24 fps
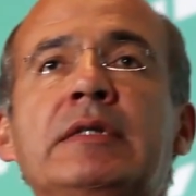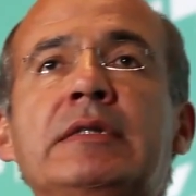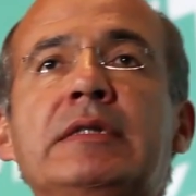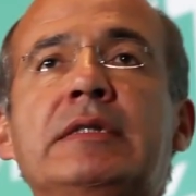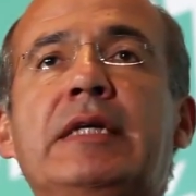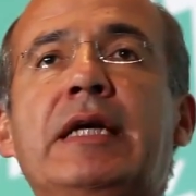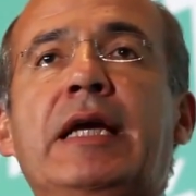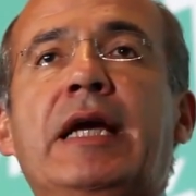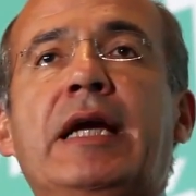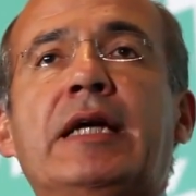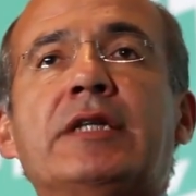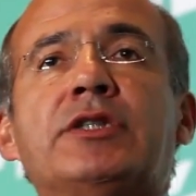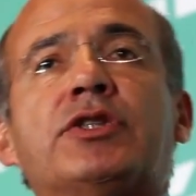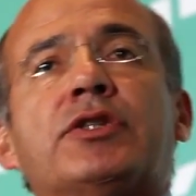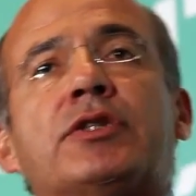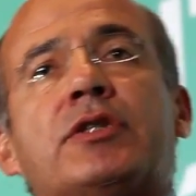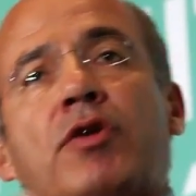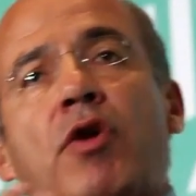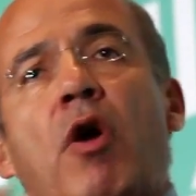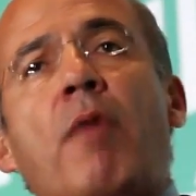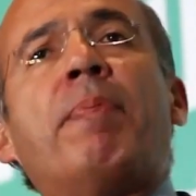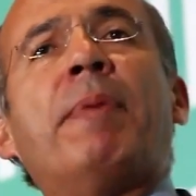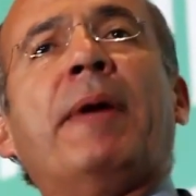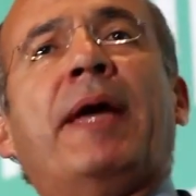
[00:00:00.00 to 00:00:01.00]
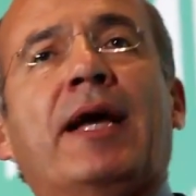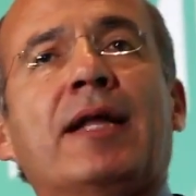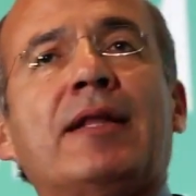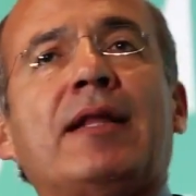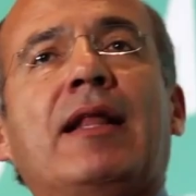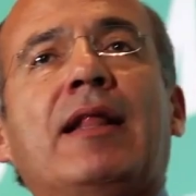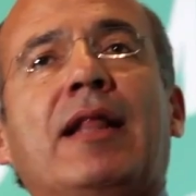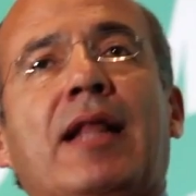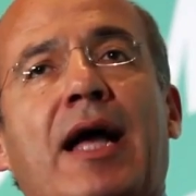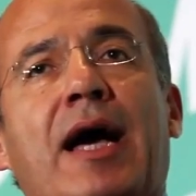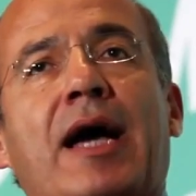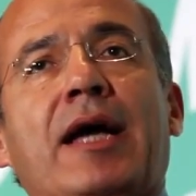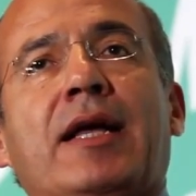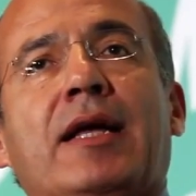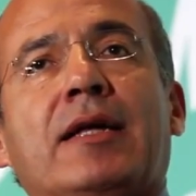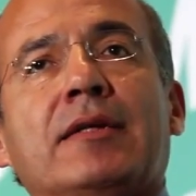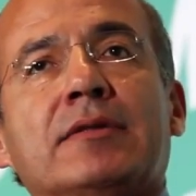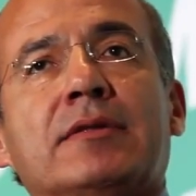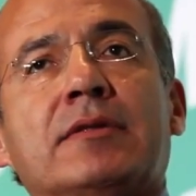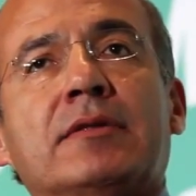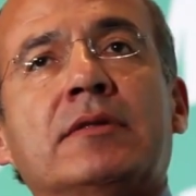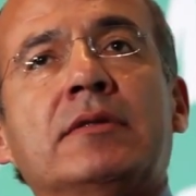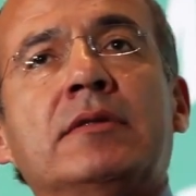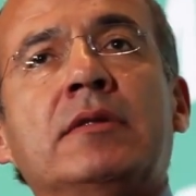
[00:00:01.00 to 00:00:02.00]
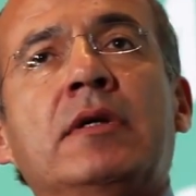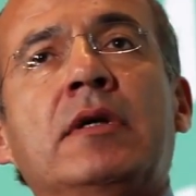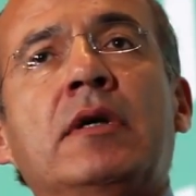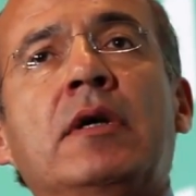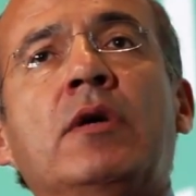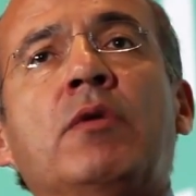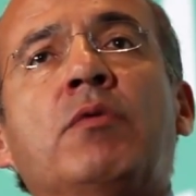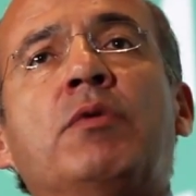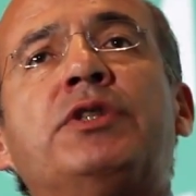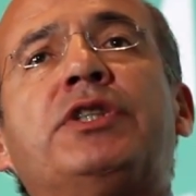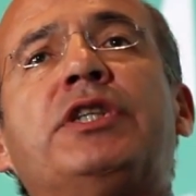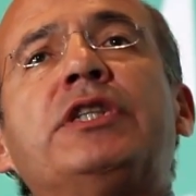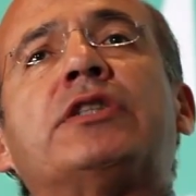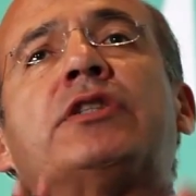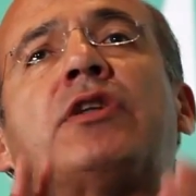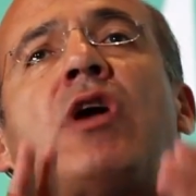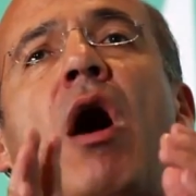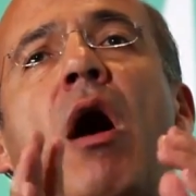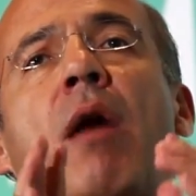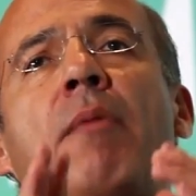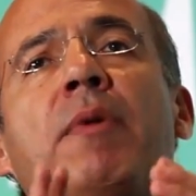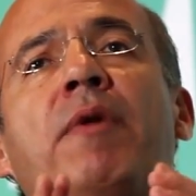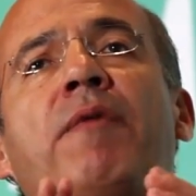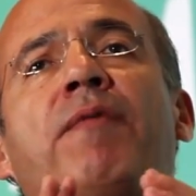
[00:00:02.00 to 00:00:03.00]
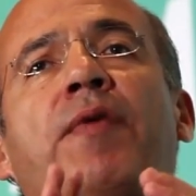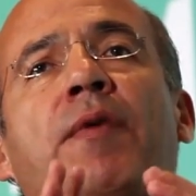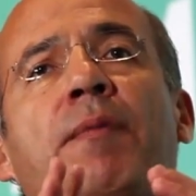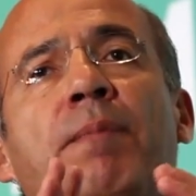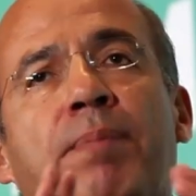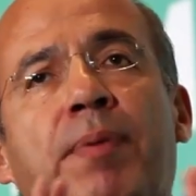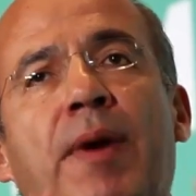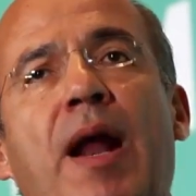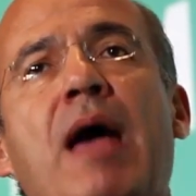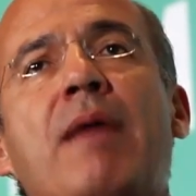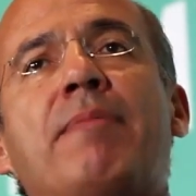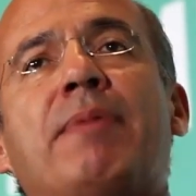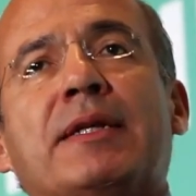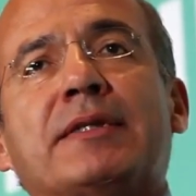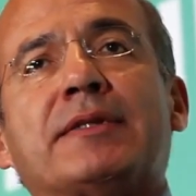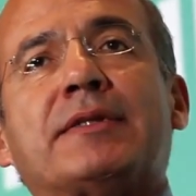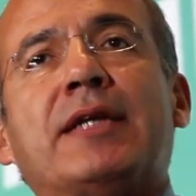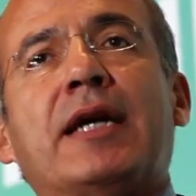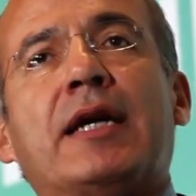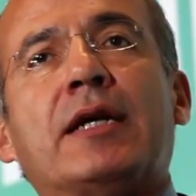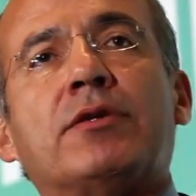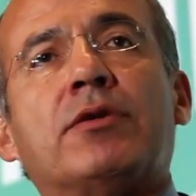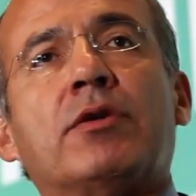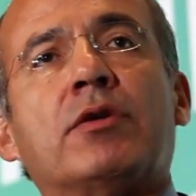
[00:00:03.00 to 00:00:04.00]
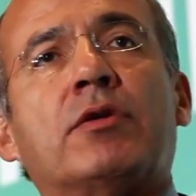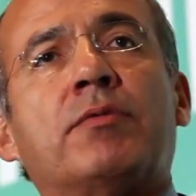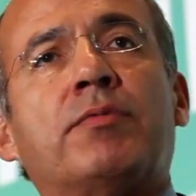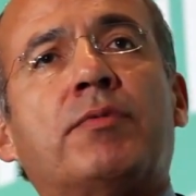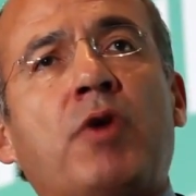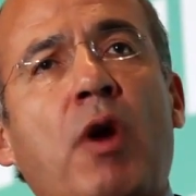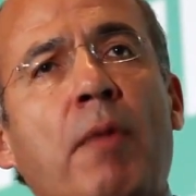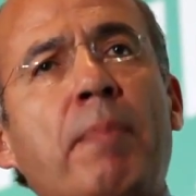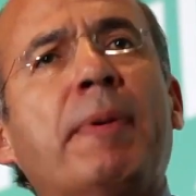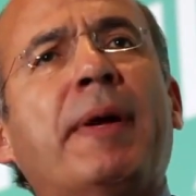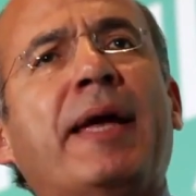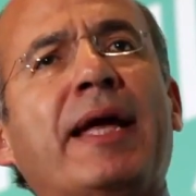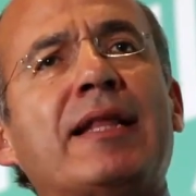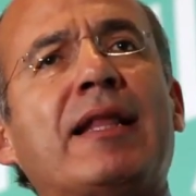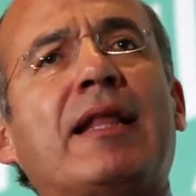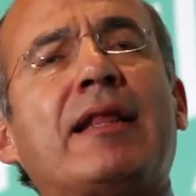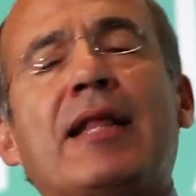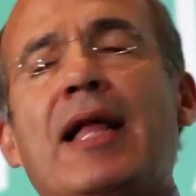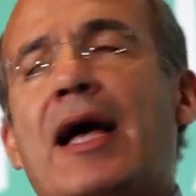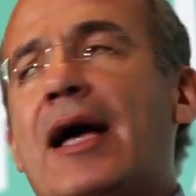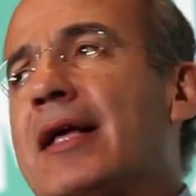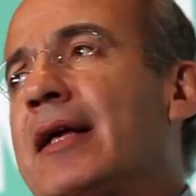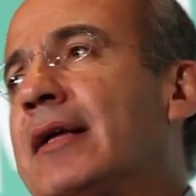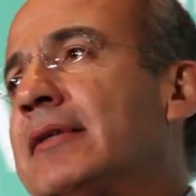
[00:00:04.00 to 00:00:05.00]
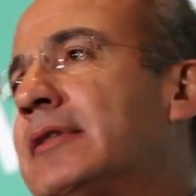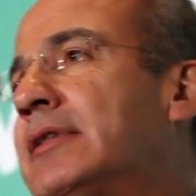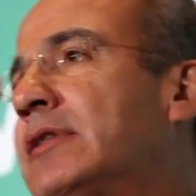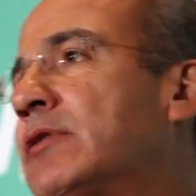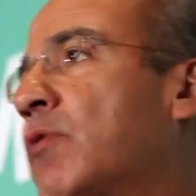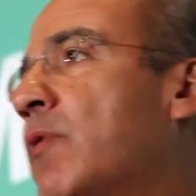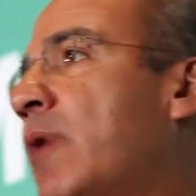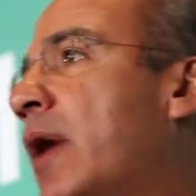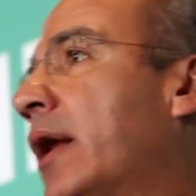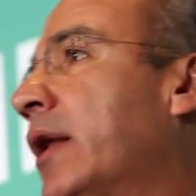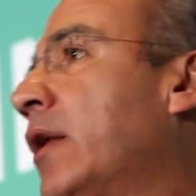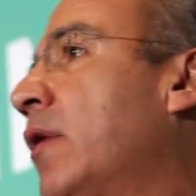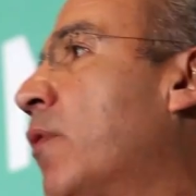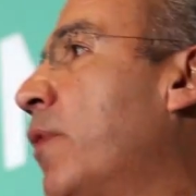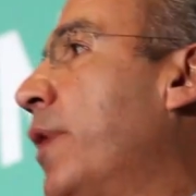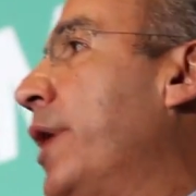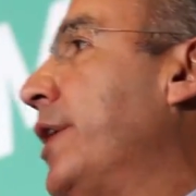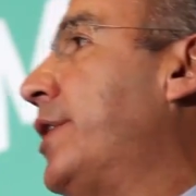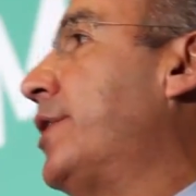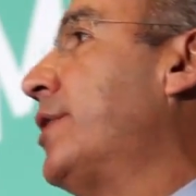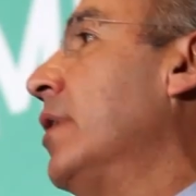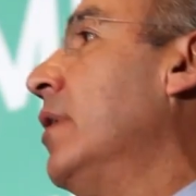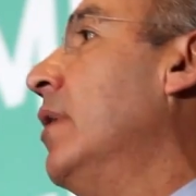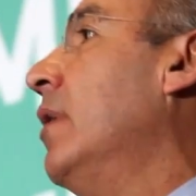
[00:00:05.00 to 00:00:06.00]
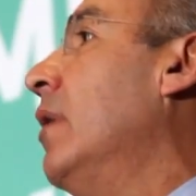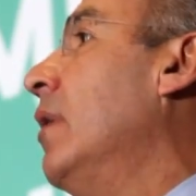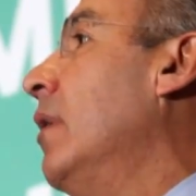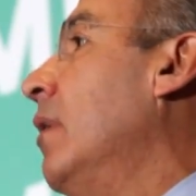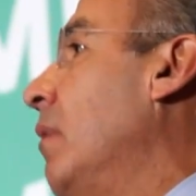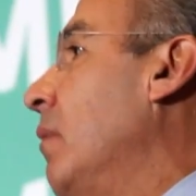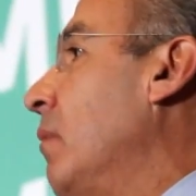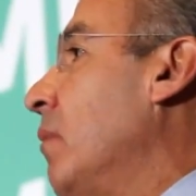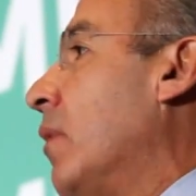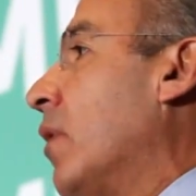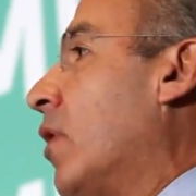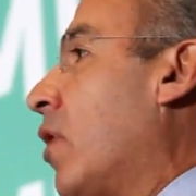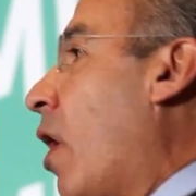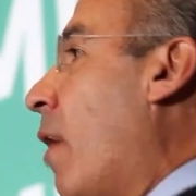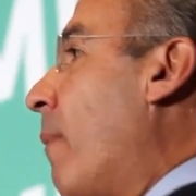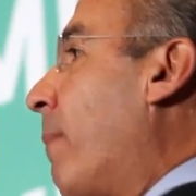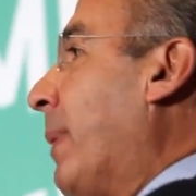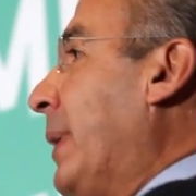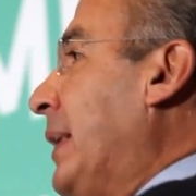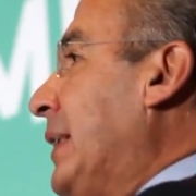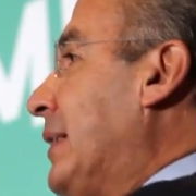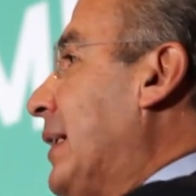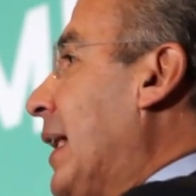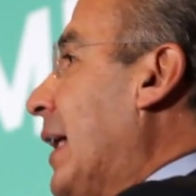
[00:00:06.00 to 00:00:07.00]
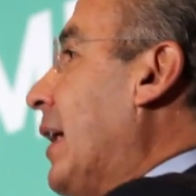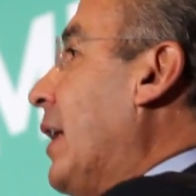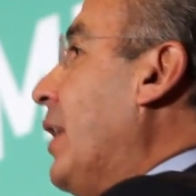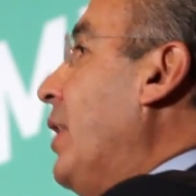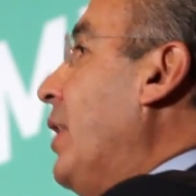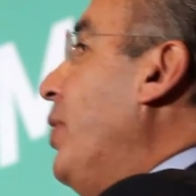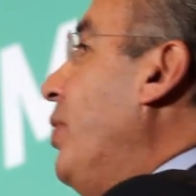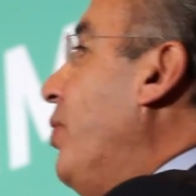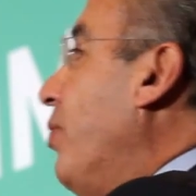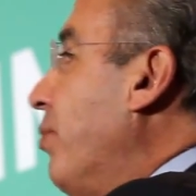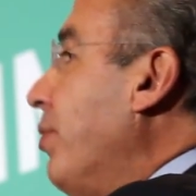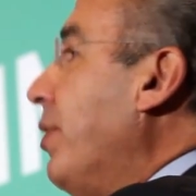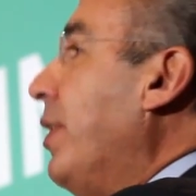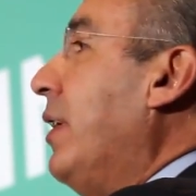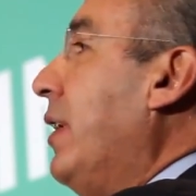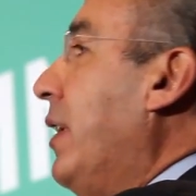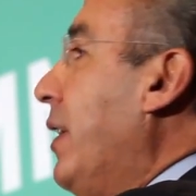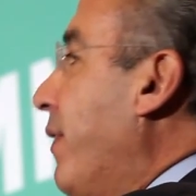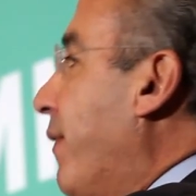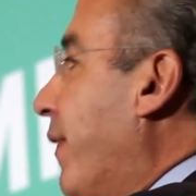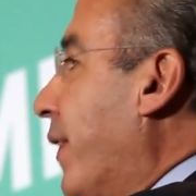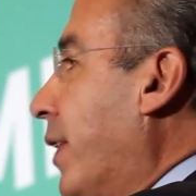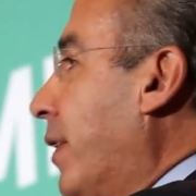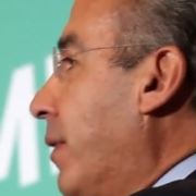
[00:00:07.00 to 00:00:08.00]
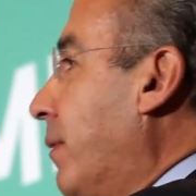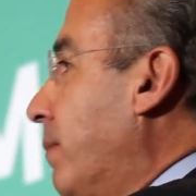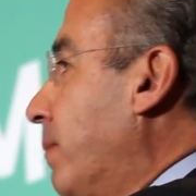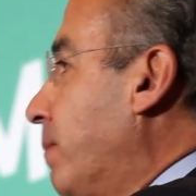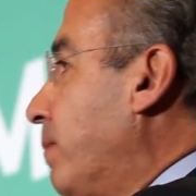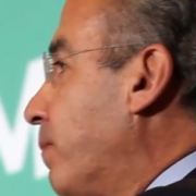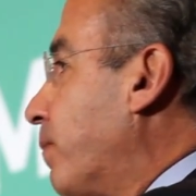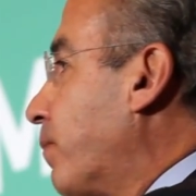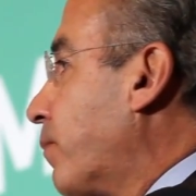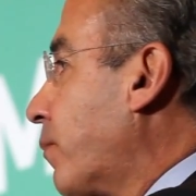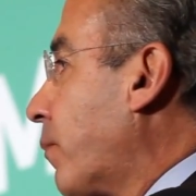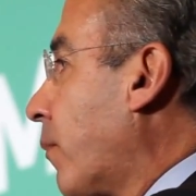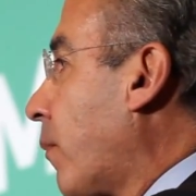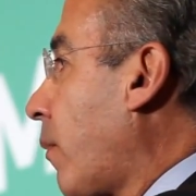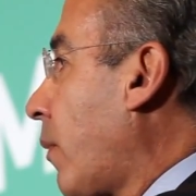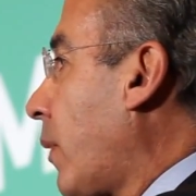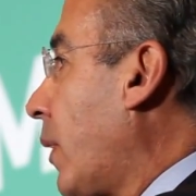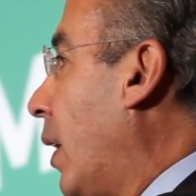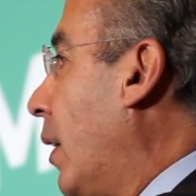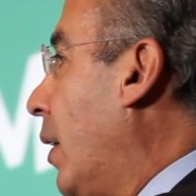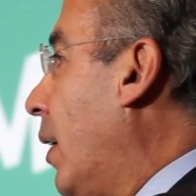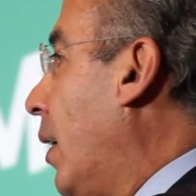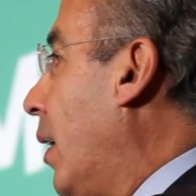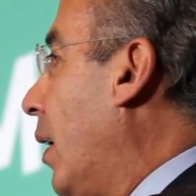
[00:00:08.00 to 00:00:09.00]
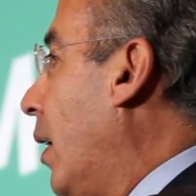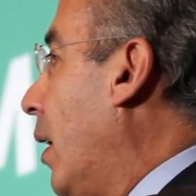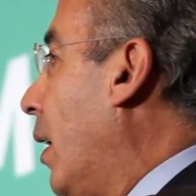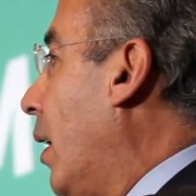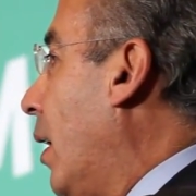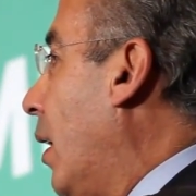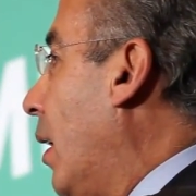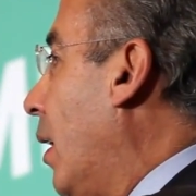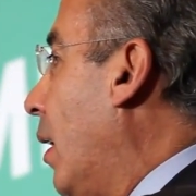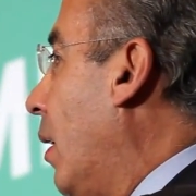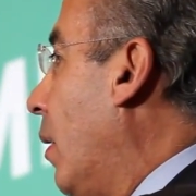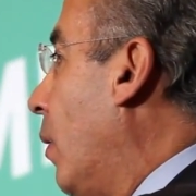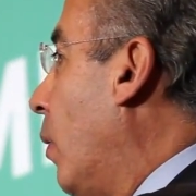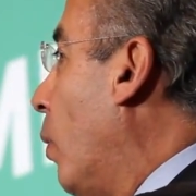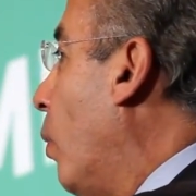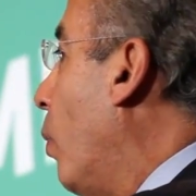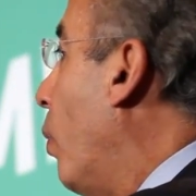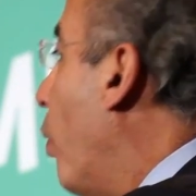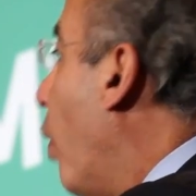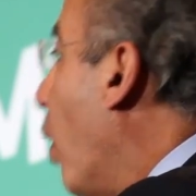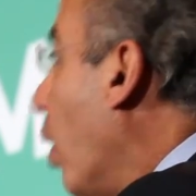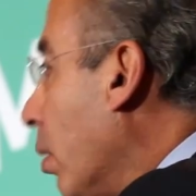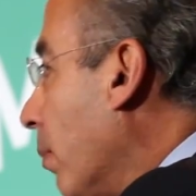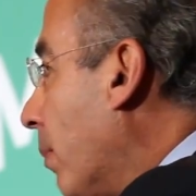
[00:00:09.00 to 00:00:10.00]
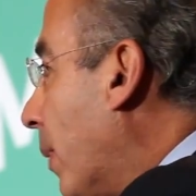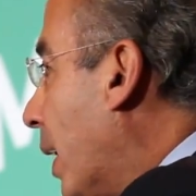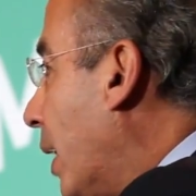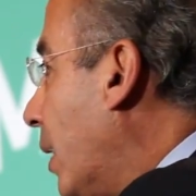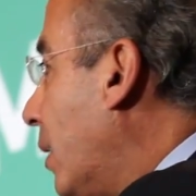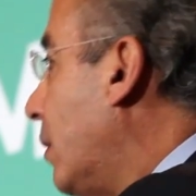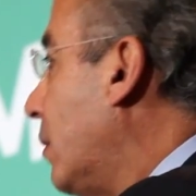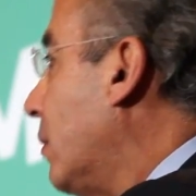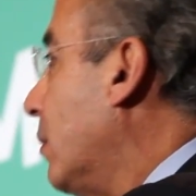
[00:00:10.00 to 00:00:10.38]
the Tropical Alliance, which is coming from private sector. Tropical Alliance is one in which companies like Unilever, Walmart,